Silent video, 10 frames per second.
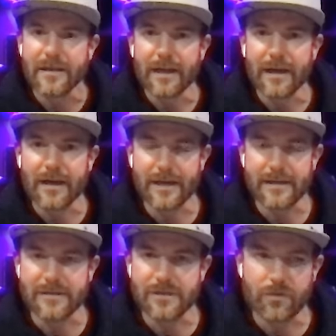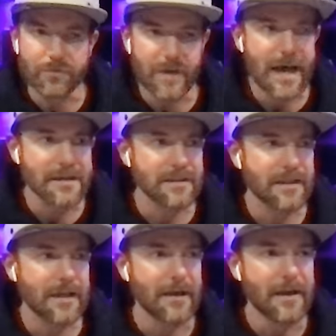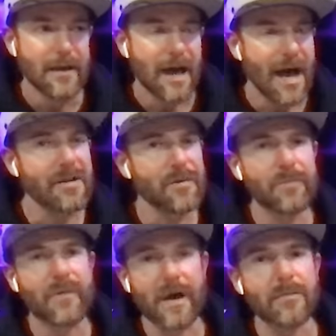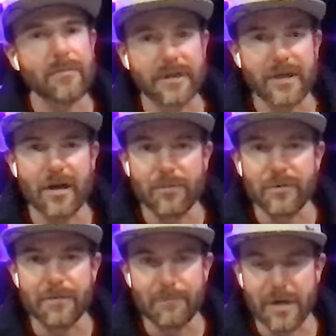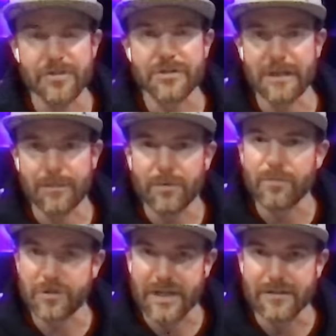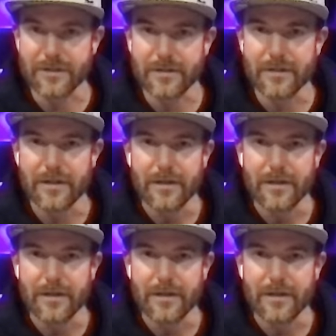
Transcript: Uh, it's so fast that I could have probably gone with a much cheaper projector